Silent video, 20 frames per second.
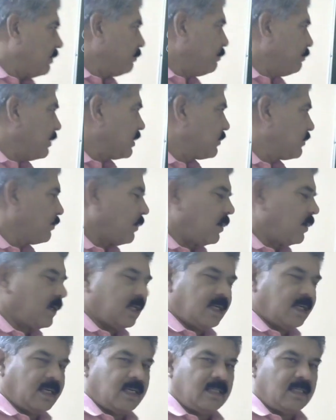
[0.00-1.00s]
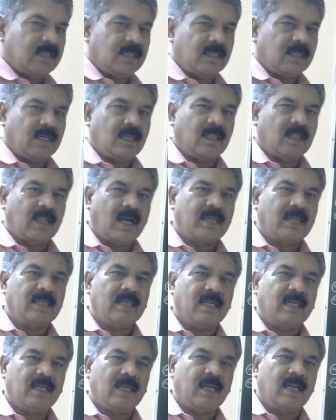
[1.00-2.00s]
bus fault occurs, a large
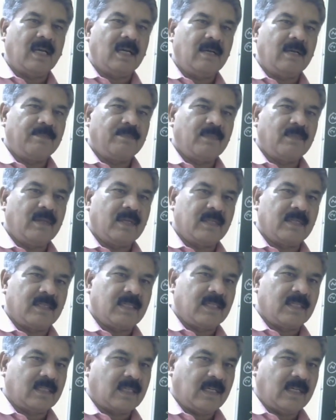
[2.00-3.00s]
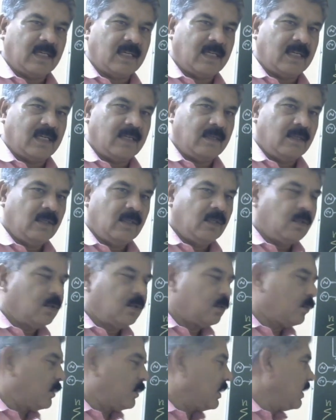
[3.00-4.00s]
area is disconnected.
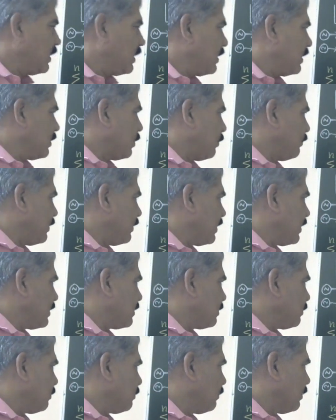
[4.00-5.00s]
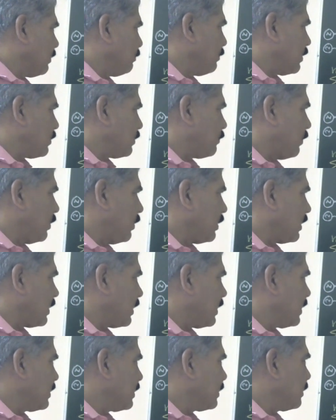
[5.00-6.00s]
So here it is obvious, when bus fault
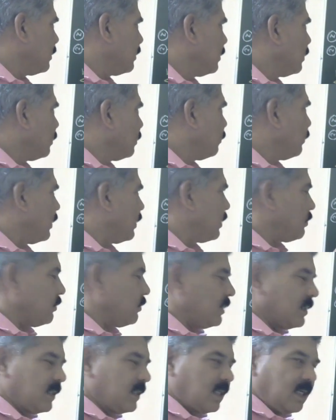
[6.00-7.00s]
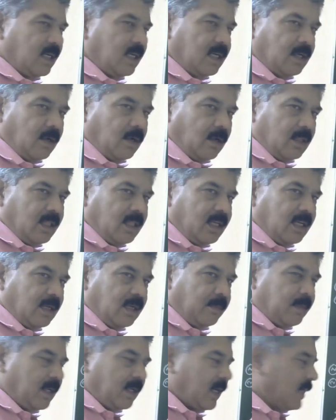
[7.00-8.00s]
occurs, we have to disconnect all the
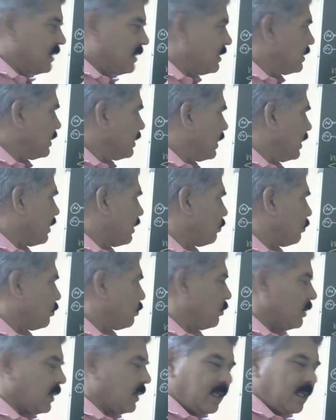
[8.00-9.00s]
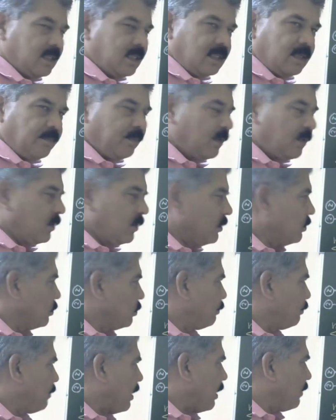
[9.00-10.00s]
incoming lines and outgoing lines.
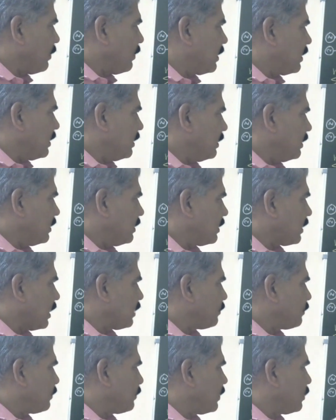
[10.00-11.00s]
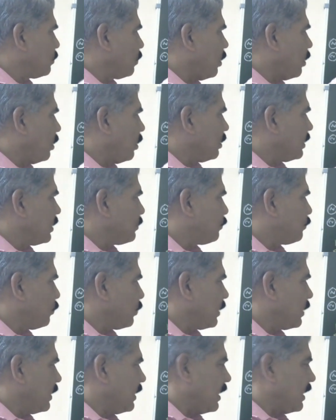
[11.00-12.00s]
So power transfer to all these
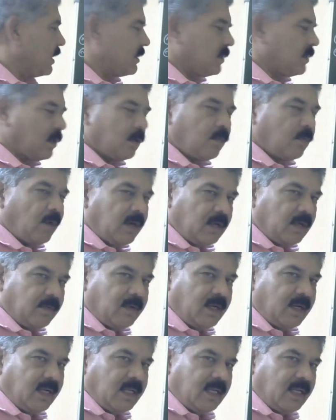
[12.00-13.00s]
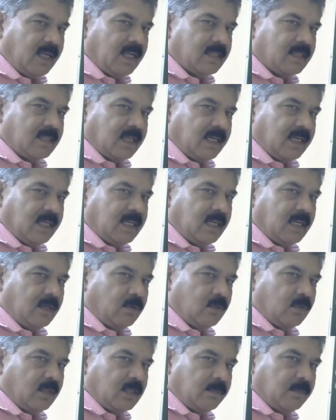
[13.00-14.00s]
four areas or whatever areas connected
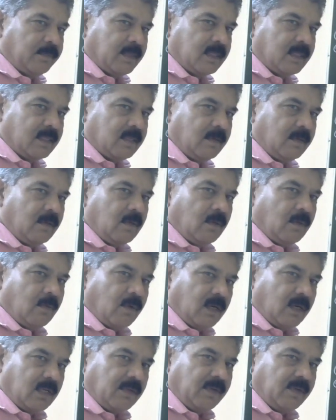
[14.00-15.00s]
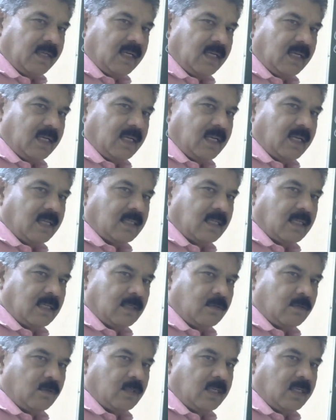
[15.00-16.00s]
to this bus, whatever areas are
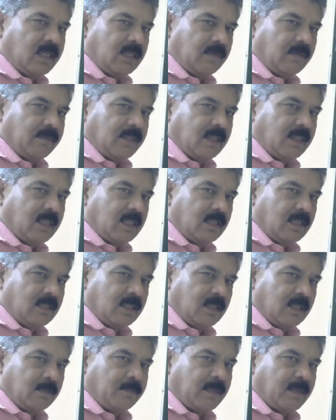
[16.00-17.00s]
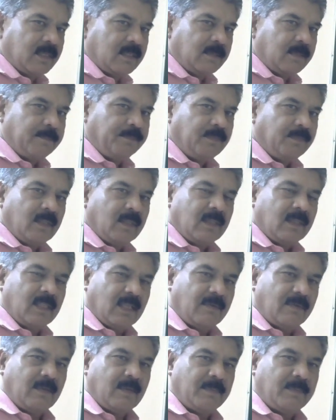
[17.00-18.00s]
associated with this bus, they
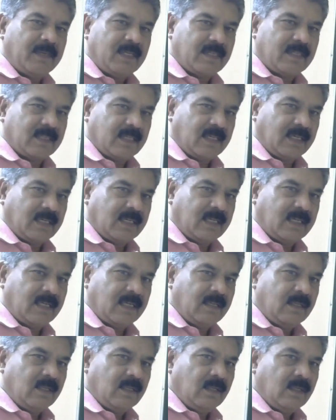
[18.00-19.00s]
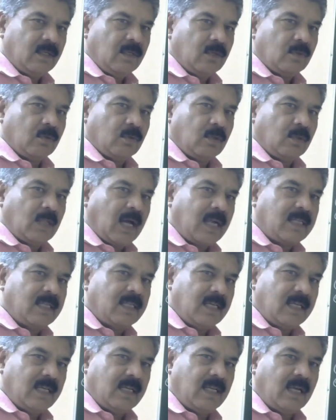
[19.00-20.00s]
will be disconnected. So
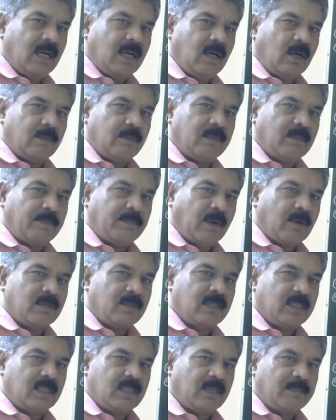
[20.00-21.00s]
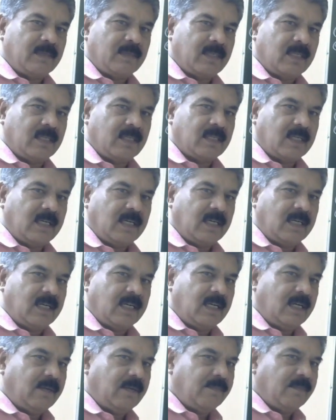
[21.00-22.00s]
large area of the power system is
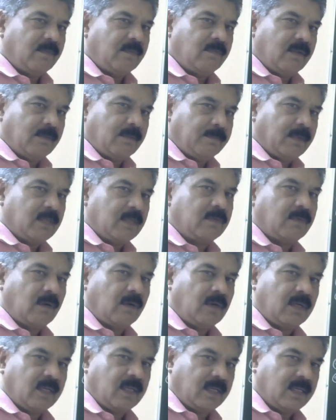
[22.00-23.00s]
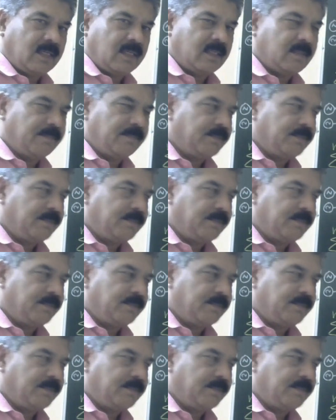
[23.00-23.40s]
disconnected when bus fault occurs.